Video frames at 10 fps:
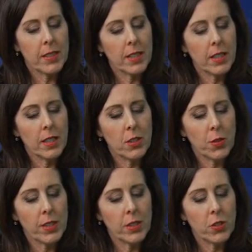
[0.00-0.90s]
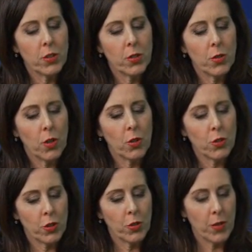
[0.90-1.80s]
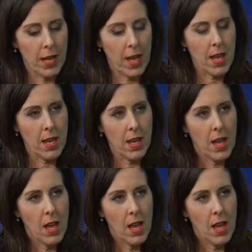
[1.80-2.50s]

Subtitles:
T2202A.